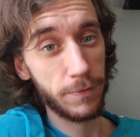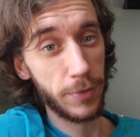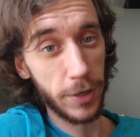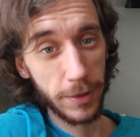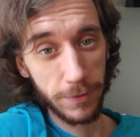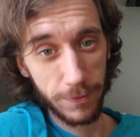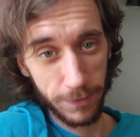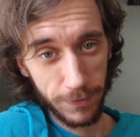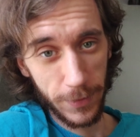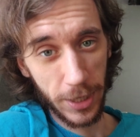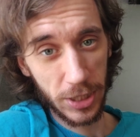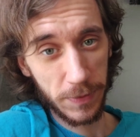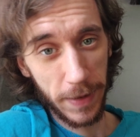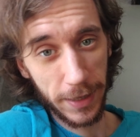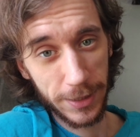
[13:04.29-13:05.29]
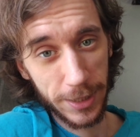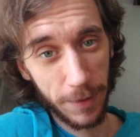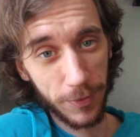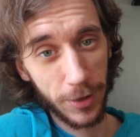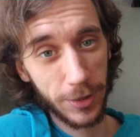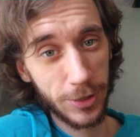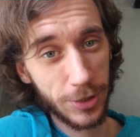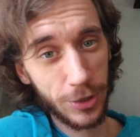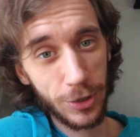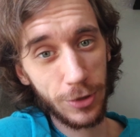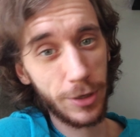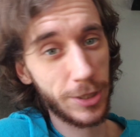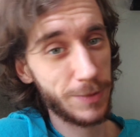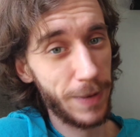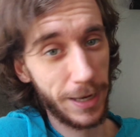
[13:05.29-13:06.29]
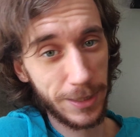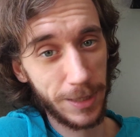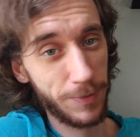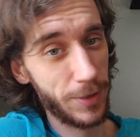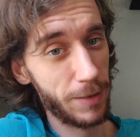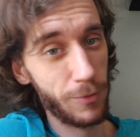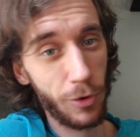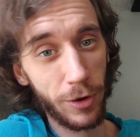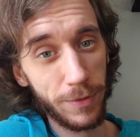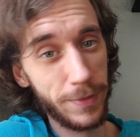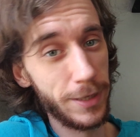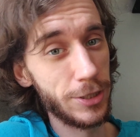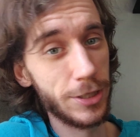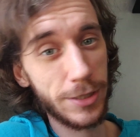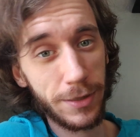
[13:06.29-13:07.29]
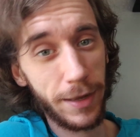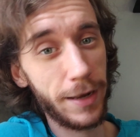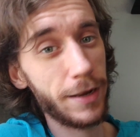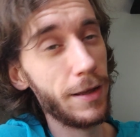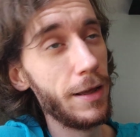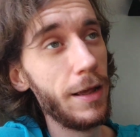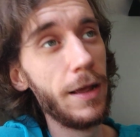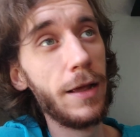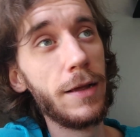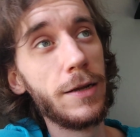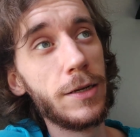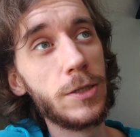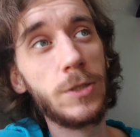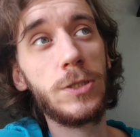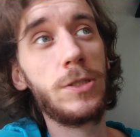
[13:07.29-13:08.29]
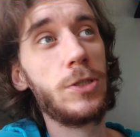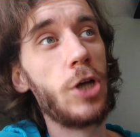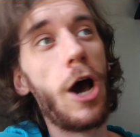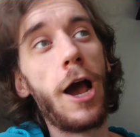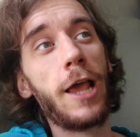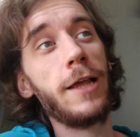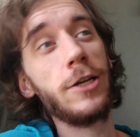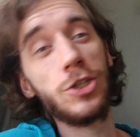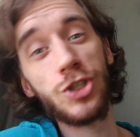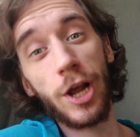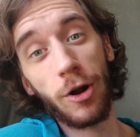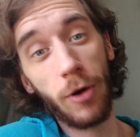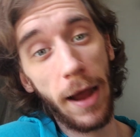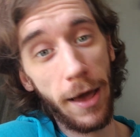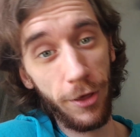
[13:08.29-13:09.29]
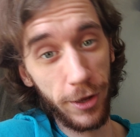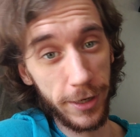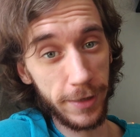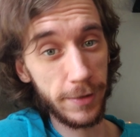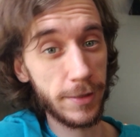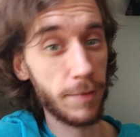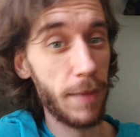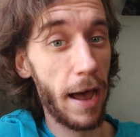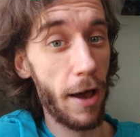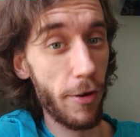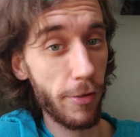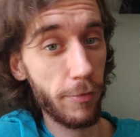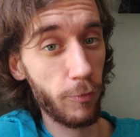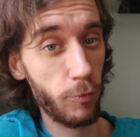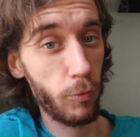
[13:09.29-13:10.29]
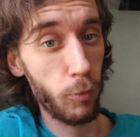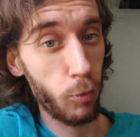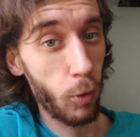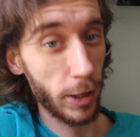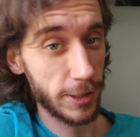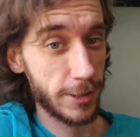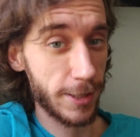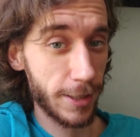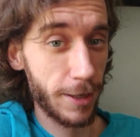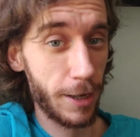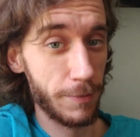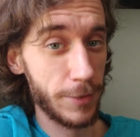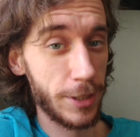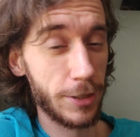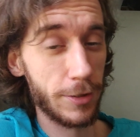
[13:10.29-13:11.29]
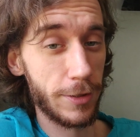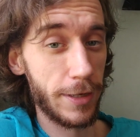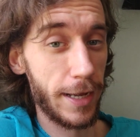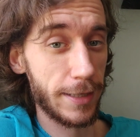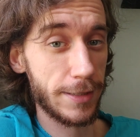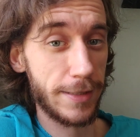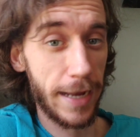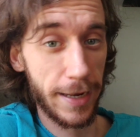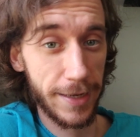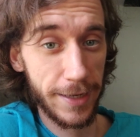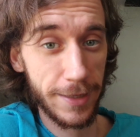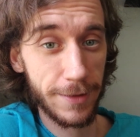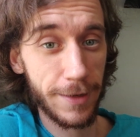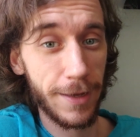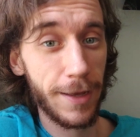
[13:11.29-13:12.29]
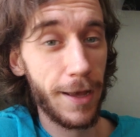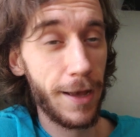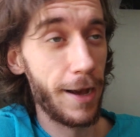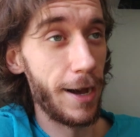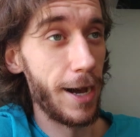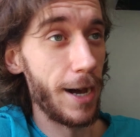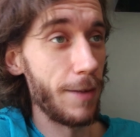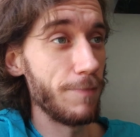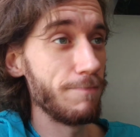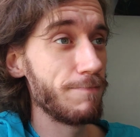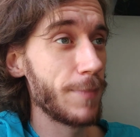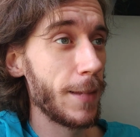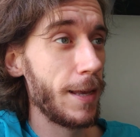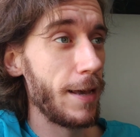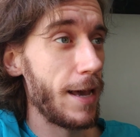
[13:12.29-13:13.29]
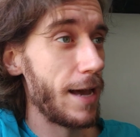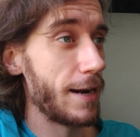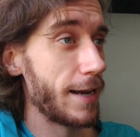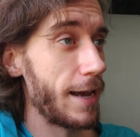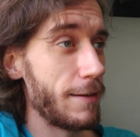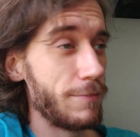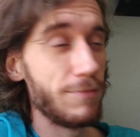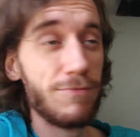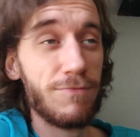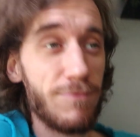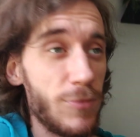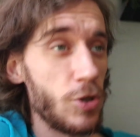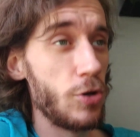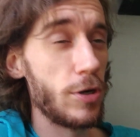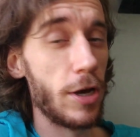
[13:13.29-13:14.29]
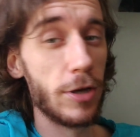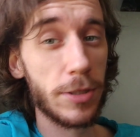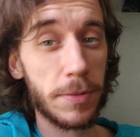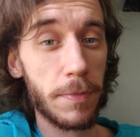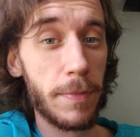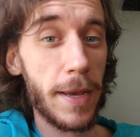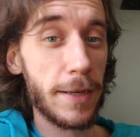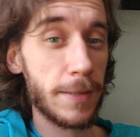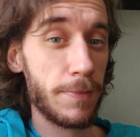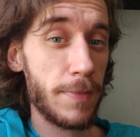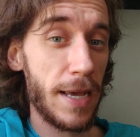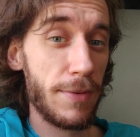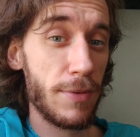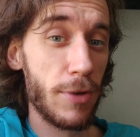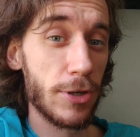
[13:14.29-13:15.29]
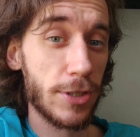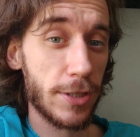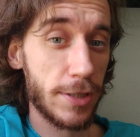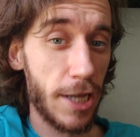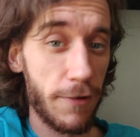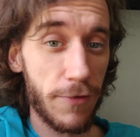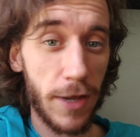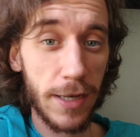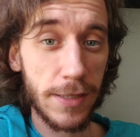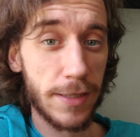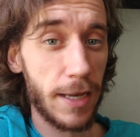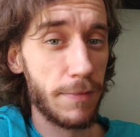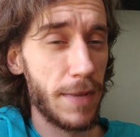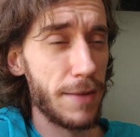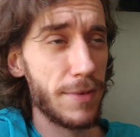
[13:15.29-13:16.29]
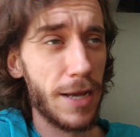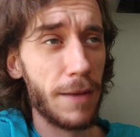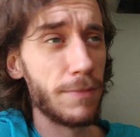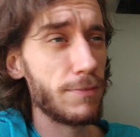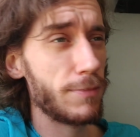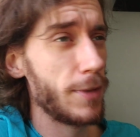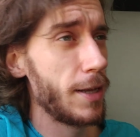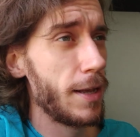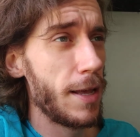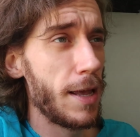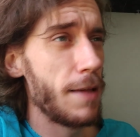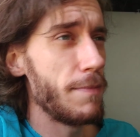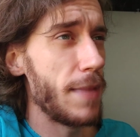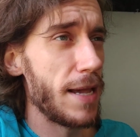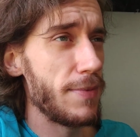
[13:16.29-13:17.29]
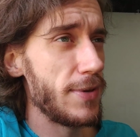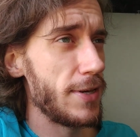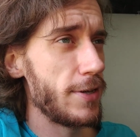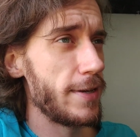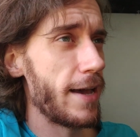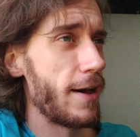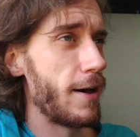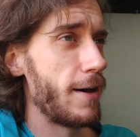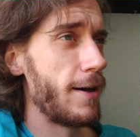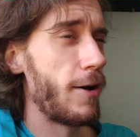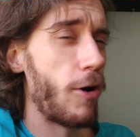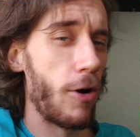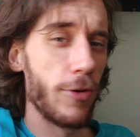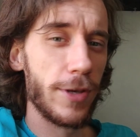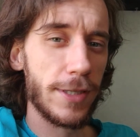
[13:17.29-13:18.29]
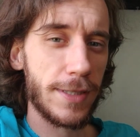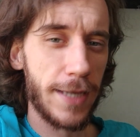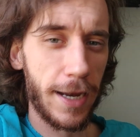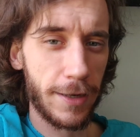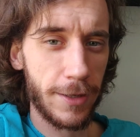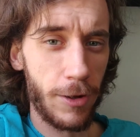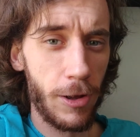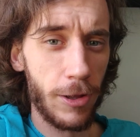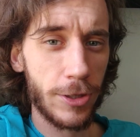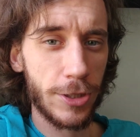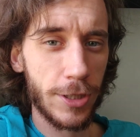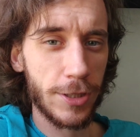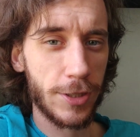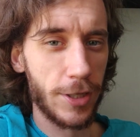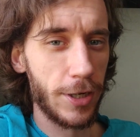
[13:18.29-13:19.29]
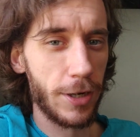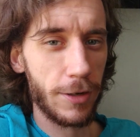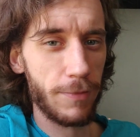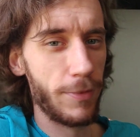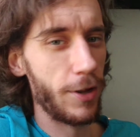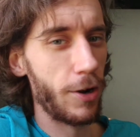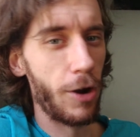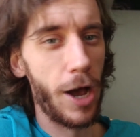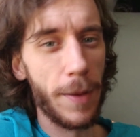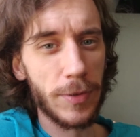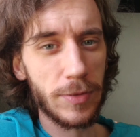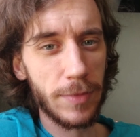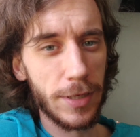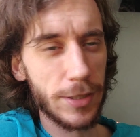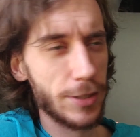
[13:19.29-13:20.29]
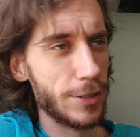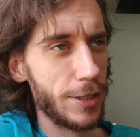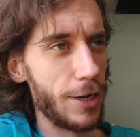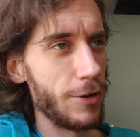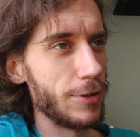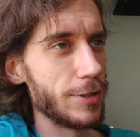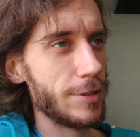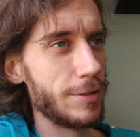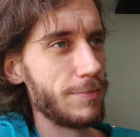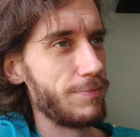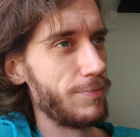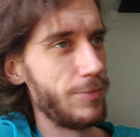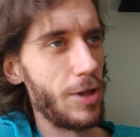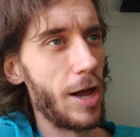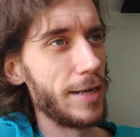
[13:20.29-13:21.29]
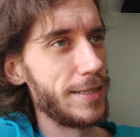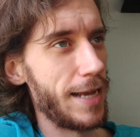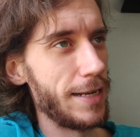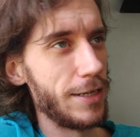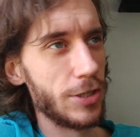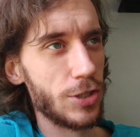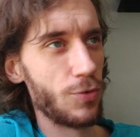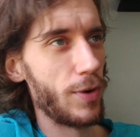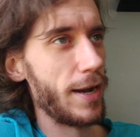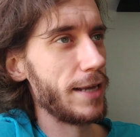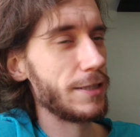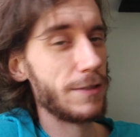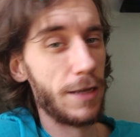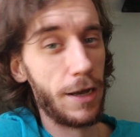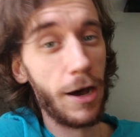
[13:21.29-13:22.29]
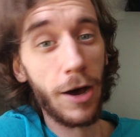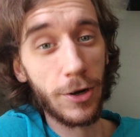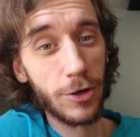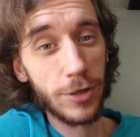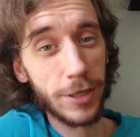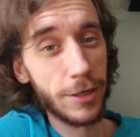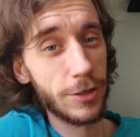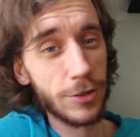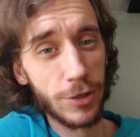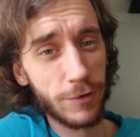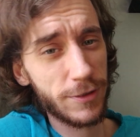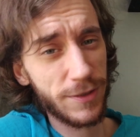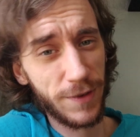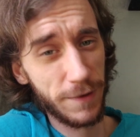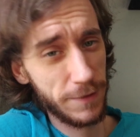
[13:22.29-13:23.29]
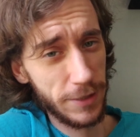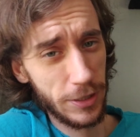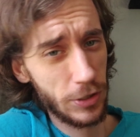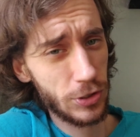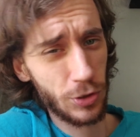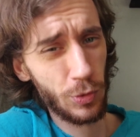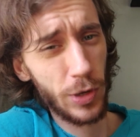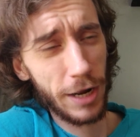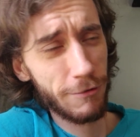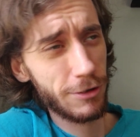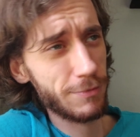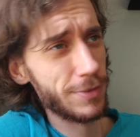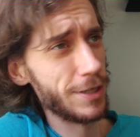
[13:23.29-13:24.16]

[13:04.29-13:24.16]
But expect something soon. Expect something more than me just like talking generalities about what's to come here in the next decade. And again, who knows? Maybe most of the stuff that I said, maybe all these technologists, they're optimists. It's not 10 years away. It's 100 years or 50 years or whatever.